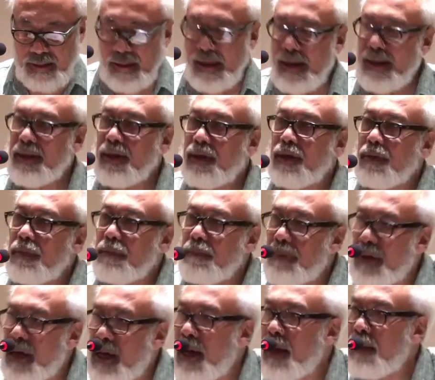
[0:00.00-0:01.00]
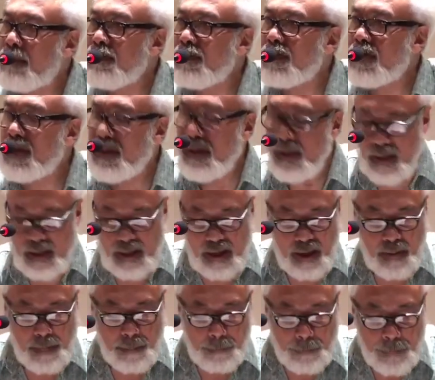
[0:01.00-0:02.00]
that it becomes
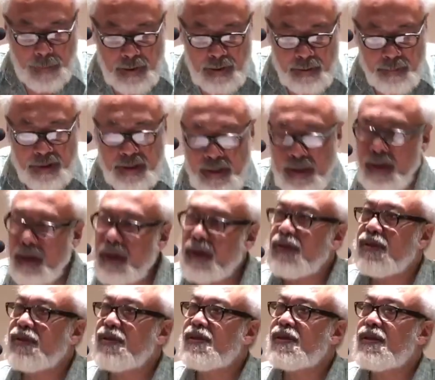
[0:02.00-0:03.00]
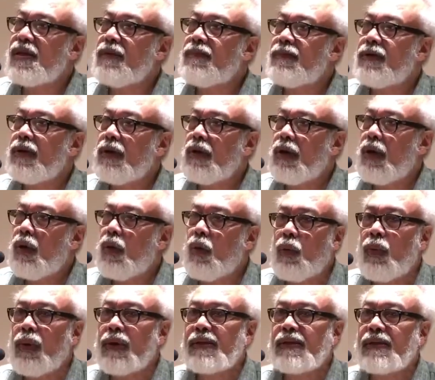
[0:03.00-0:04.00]
a permanent concept
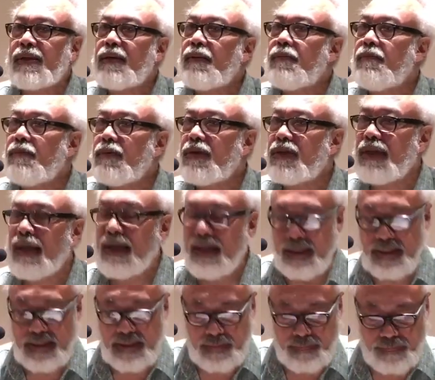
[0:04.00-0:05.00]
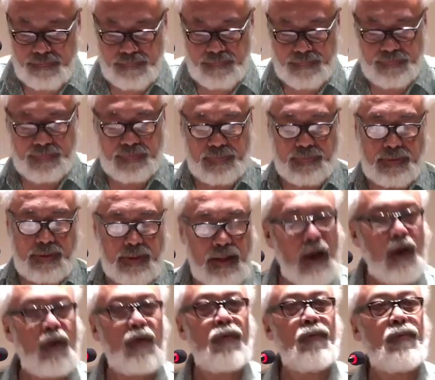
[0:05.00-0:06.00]
of Western modernity.
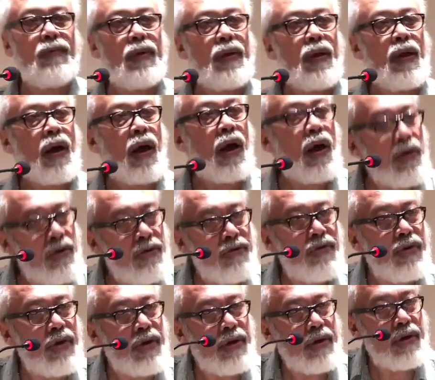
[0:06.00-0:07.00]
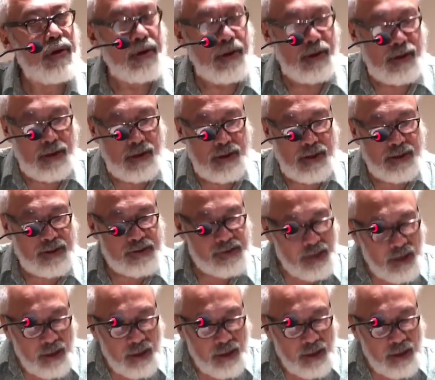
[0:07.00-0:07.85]
Now, however, it is